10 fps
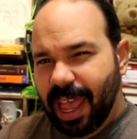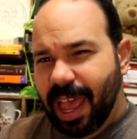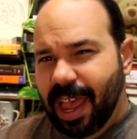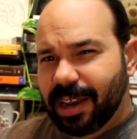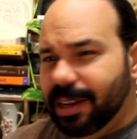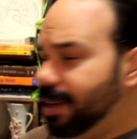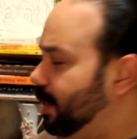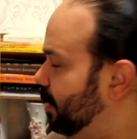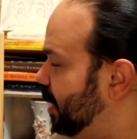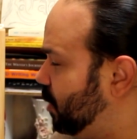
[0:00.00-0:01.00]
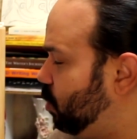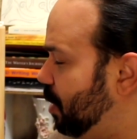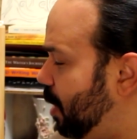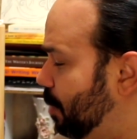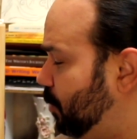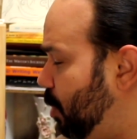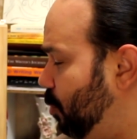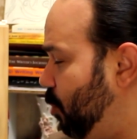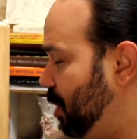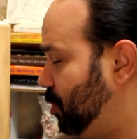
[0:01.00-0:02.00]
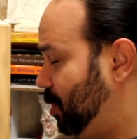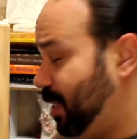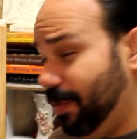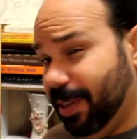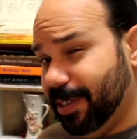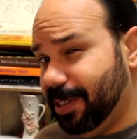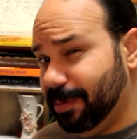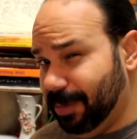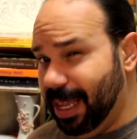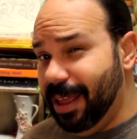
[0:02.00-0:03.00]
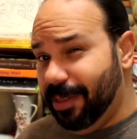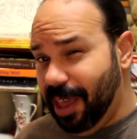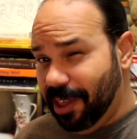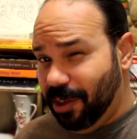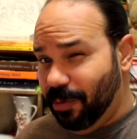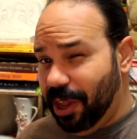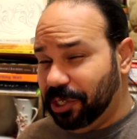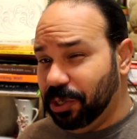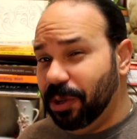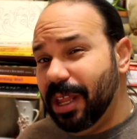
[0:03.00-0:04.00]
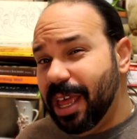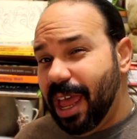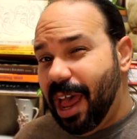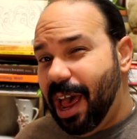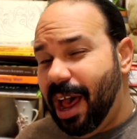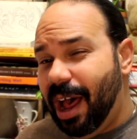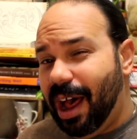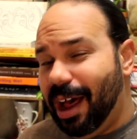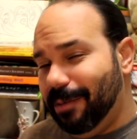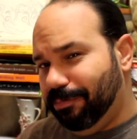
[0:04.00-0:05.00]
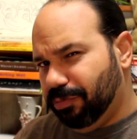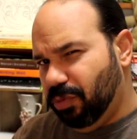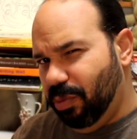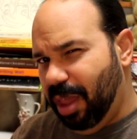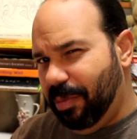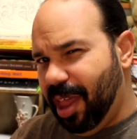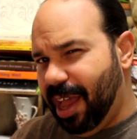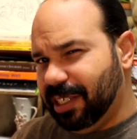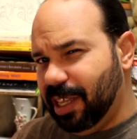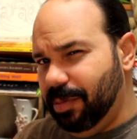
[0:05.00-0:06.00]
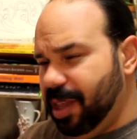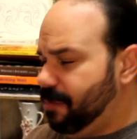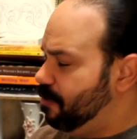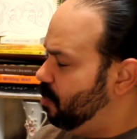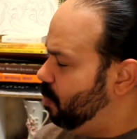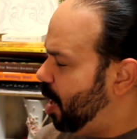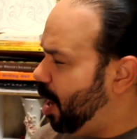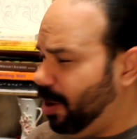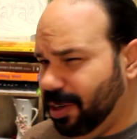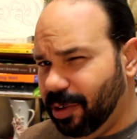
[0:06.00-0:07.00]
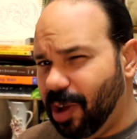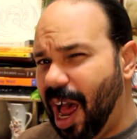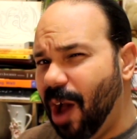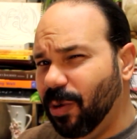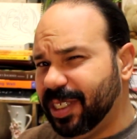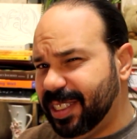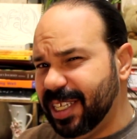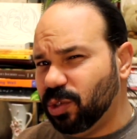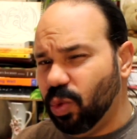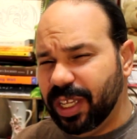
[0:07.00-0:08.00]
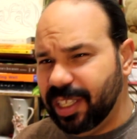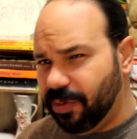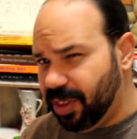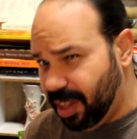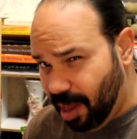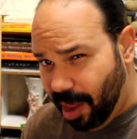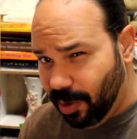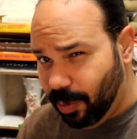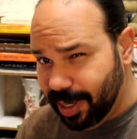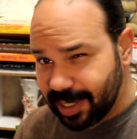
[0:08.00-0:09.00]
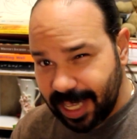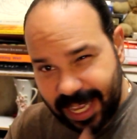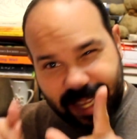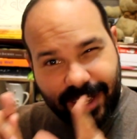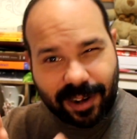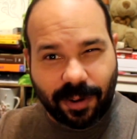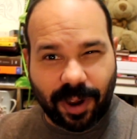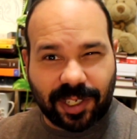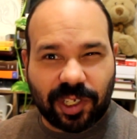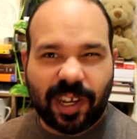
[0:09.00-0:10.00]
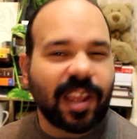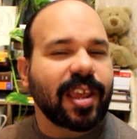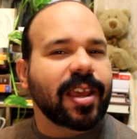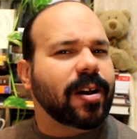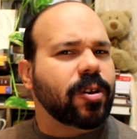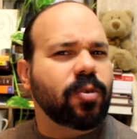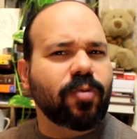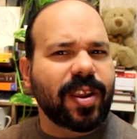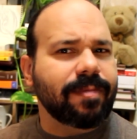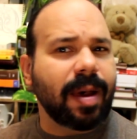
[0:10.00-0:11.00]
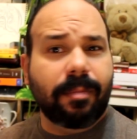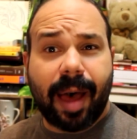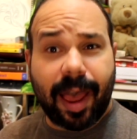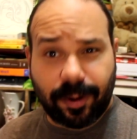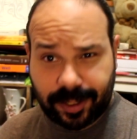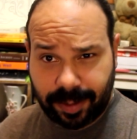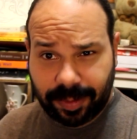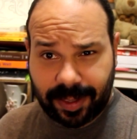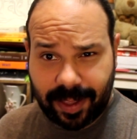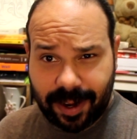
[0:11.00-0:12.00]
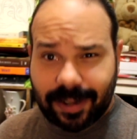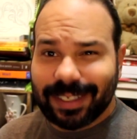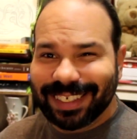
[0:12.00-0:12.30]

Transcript: And this one comes from Rachel Stevens. Thank you, Rachel. Ah, you may be asking me, how is this one different than the other ones? Good question. Are you reading my mind or something there?